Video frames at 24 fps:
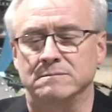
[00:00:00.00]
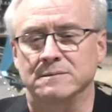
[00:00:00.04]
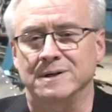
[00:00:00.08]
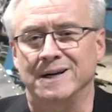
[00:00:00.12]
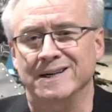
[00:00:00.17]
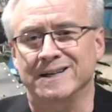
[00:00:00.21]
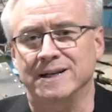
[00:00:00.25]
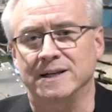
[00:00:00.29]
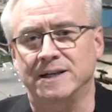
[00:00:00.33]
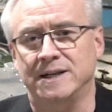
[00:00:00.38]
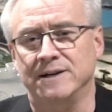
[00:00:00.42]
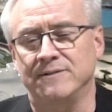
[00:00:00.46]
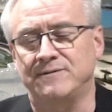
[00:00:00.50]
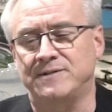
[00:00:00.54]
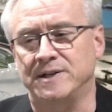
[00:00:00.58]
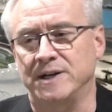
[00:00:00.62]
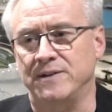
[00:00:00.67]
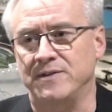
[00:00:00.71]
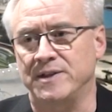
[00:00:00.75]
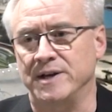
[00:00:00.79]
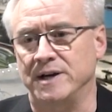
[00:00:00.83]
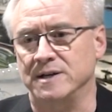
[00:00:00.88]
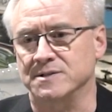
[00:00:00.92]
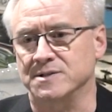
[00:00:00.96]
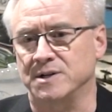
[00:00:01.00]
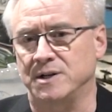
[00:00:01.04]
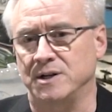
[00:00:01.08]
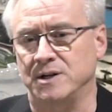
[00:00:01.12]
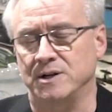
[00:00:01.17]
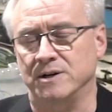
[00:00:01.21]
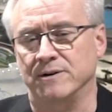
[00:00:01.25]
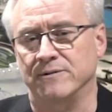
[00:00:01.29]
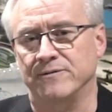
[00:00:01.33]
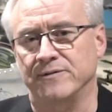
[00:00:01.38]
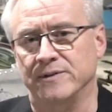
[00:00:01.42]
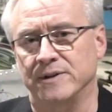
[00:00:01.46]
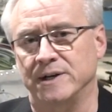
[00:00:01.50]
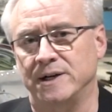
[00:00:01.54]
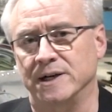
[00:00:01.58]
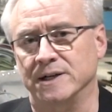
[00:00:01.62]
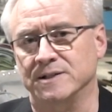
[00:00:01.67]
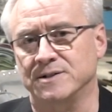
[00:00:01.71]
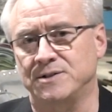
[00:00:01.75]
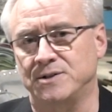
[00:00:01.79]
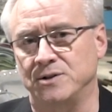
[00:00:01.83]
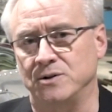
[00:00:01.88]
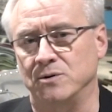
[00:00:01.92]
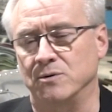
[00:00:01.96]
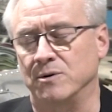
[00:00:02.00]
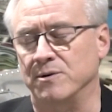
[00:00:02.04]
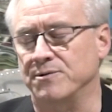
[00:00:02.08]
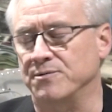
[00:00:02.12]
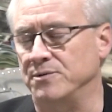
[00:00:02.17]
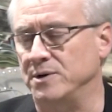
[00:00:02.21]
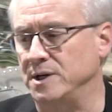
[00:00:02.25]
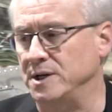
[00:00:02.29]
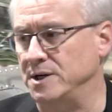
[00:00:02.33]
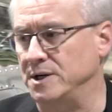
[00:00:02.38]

I could give $10,000 a year for the next 2 or 3